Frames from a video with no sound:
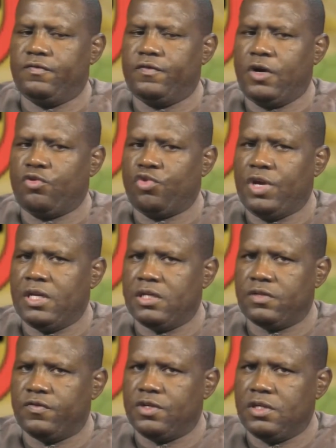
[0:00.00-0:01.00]

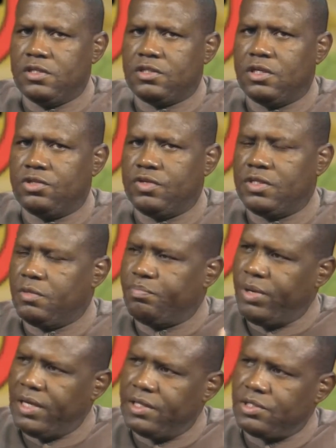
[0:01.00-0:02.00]
arenas for these children to
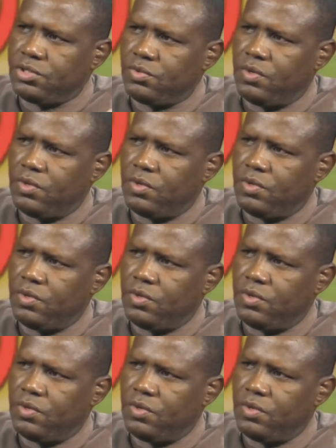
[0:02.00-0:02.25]
play and so